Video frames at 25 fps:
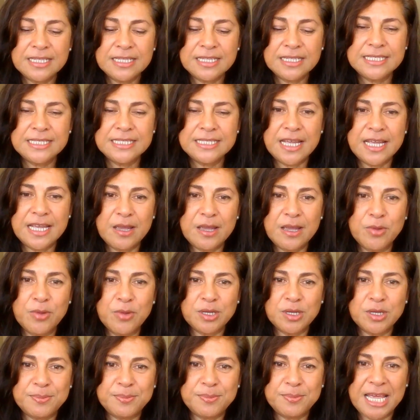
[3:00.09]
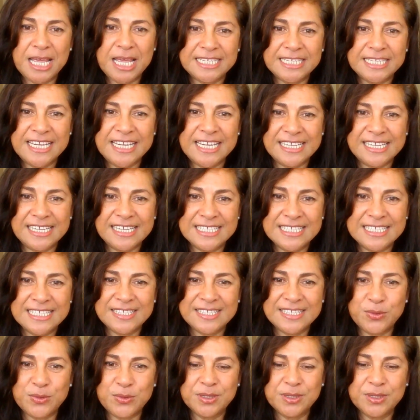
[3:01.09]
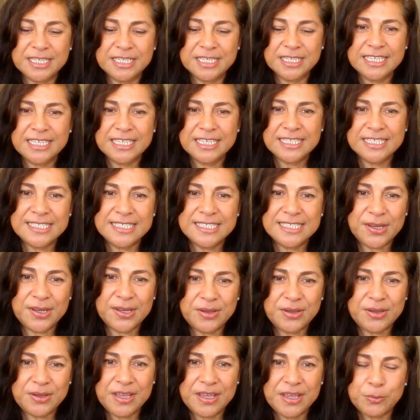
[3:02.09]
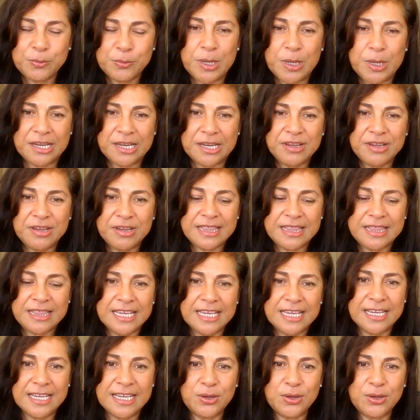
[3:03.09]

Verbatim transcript: this day I'm going to play tennis. So when everything